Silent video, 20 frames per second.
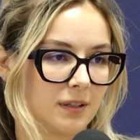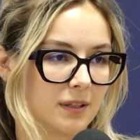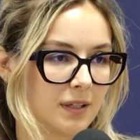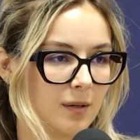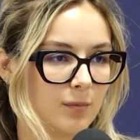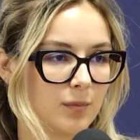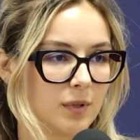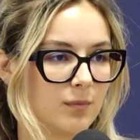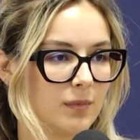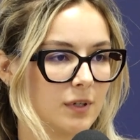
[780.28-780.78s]
it
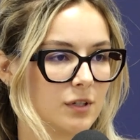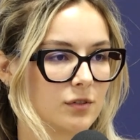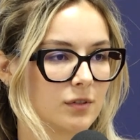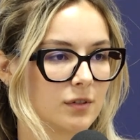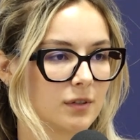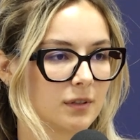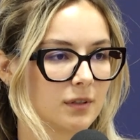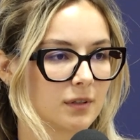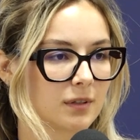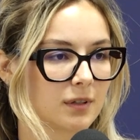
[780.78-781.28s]
can be
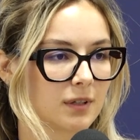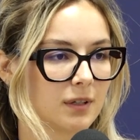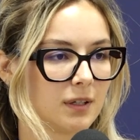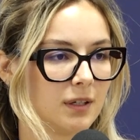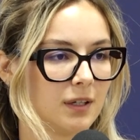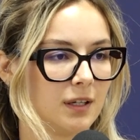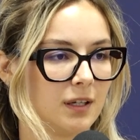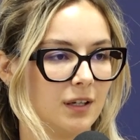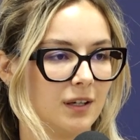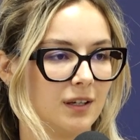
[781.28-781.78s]
measured.
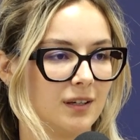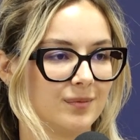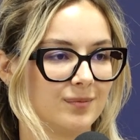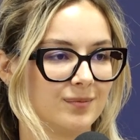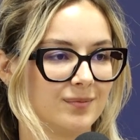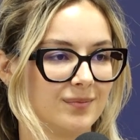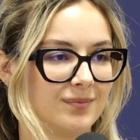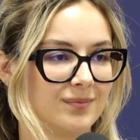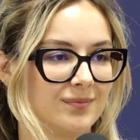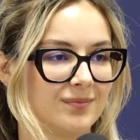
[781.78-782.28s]

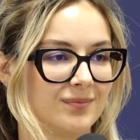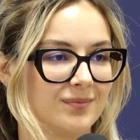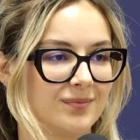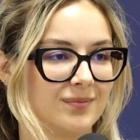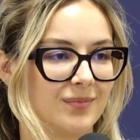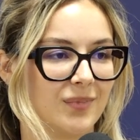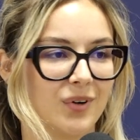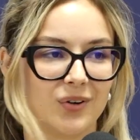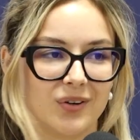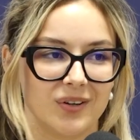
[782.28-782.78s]

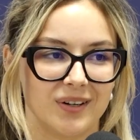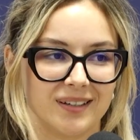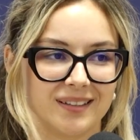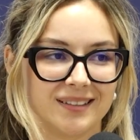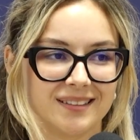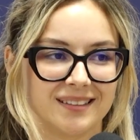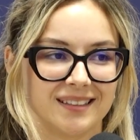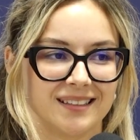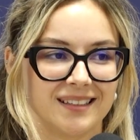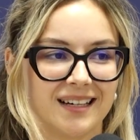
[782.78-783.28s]
Or
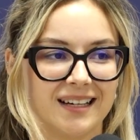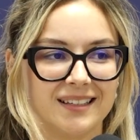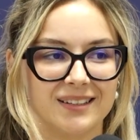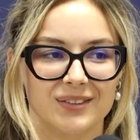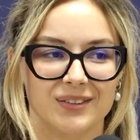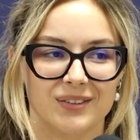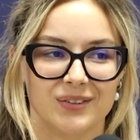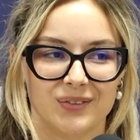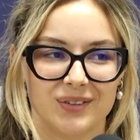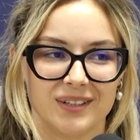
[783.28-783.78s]
I
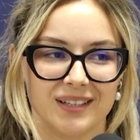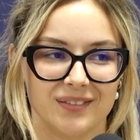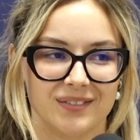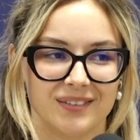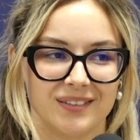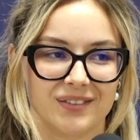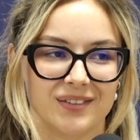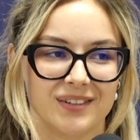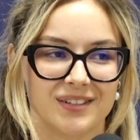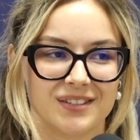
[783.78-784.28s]
don't know if
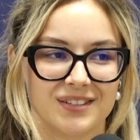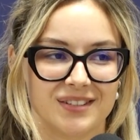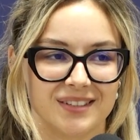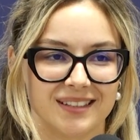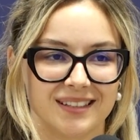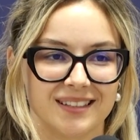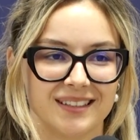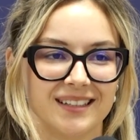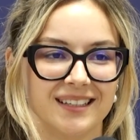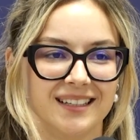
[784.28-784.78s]
the
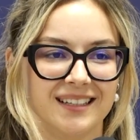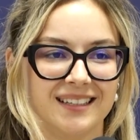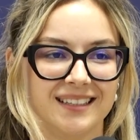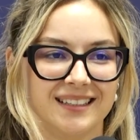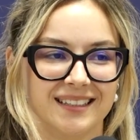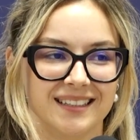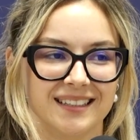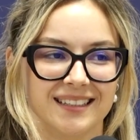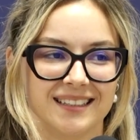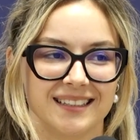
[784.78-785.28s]
question
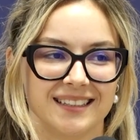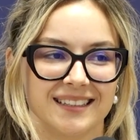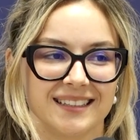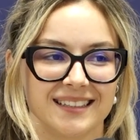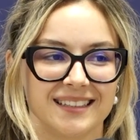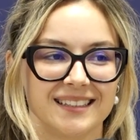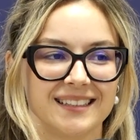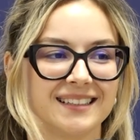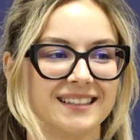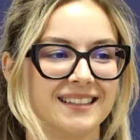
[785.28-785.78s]

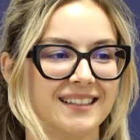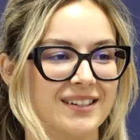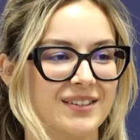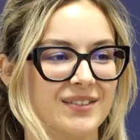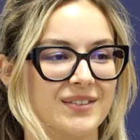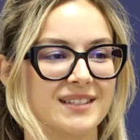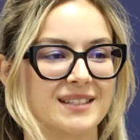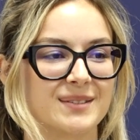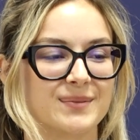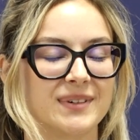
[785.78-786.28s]

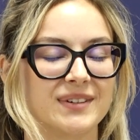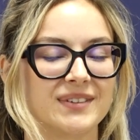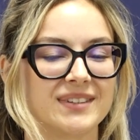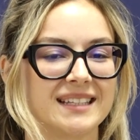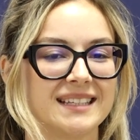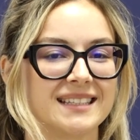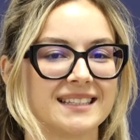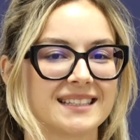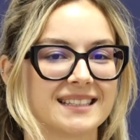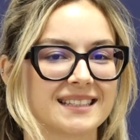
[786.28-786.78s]
was about
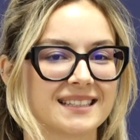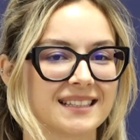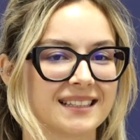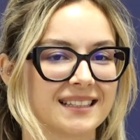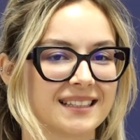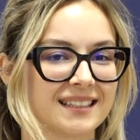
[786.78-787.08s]
this.